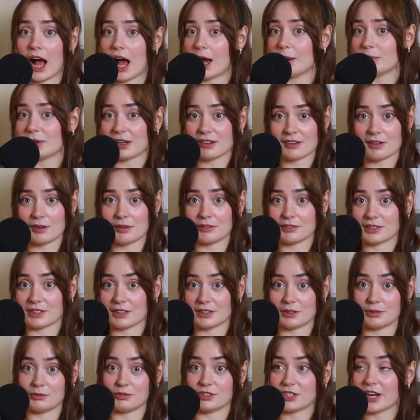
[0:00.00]
I'm not going to
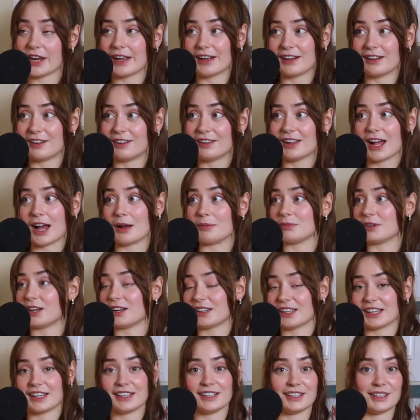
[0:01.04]
no jail. I'm
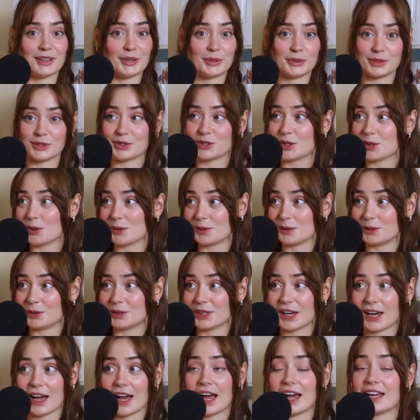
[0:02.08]
not getting no
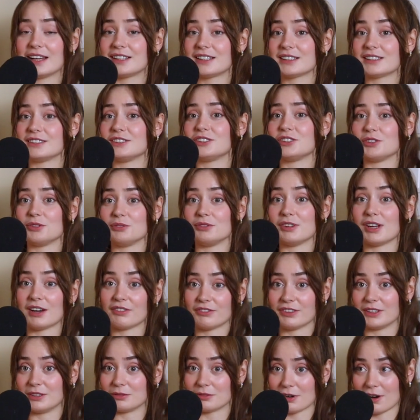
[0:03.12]
sued. I didn't do
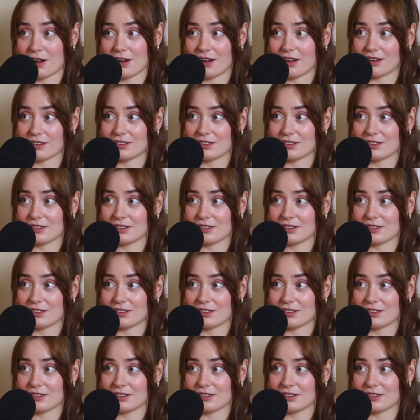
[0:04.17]
nothing wrong.